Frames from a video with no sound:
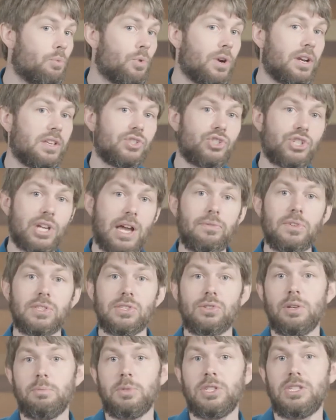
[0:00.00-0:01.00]
whereas
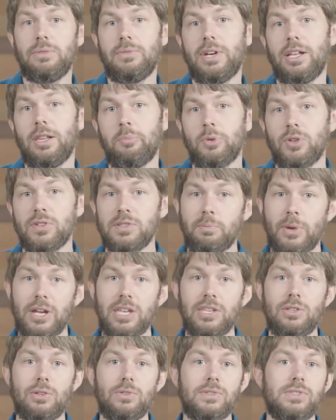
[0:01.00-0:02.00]
JavaScript developers
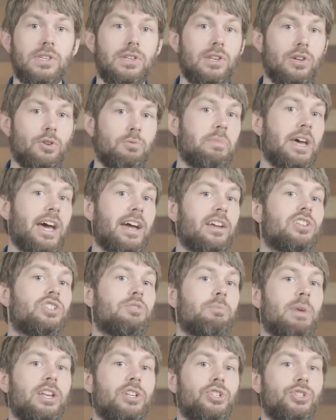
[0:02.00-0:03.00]
might use the Node
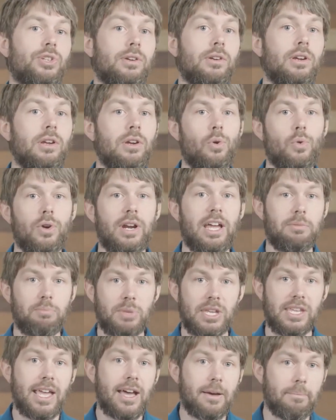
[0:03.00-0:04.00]
Package Manager, or
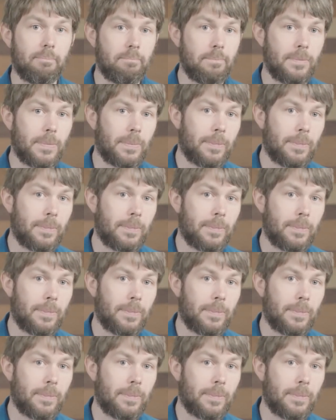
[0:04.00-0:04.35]
NPM.